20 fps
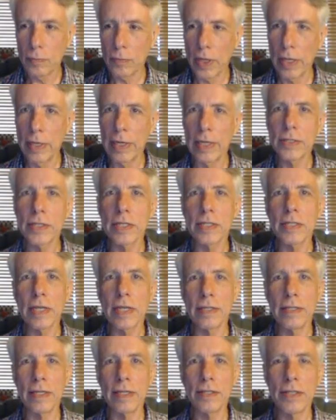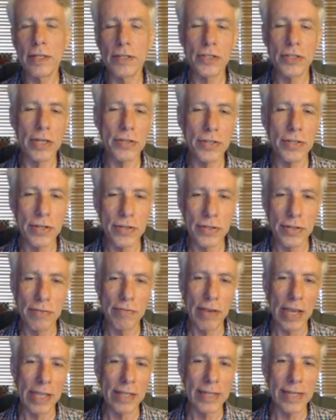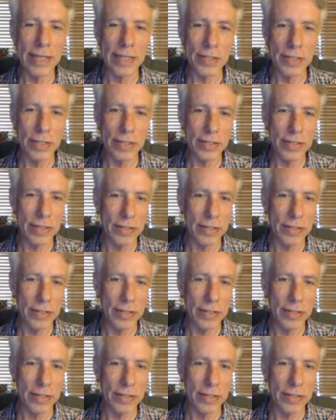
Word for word: And as I said, the, the chess engine validates this.